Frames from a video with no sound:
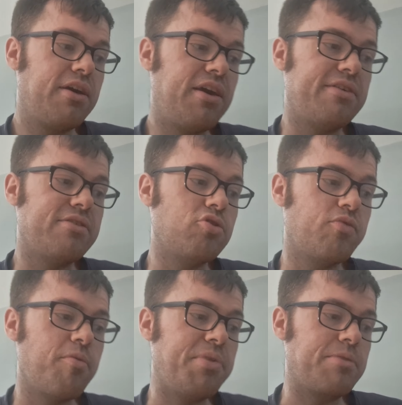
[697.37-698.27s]
is
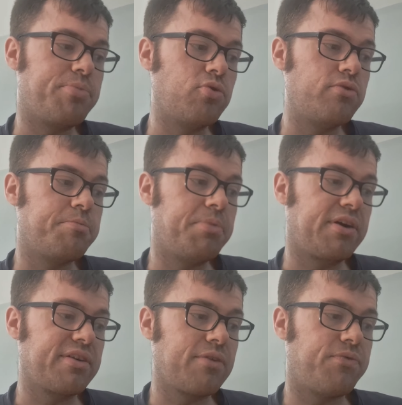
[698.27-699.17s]
another big boost,
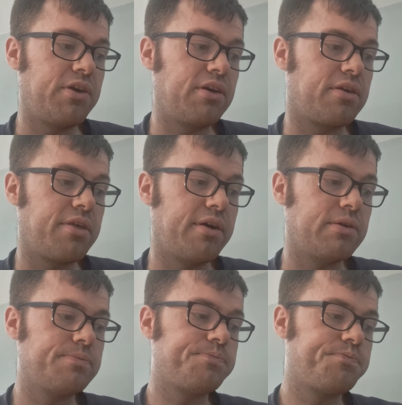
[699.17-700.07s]
because I think that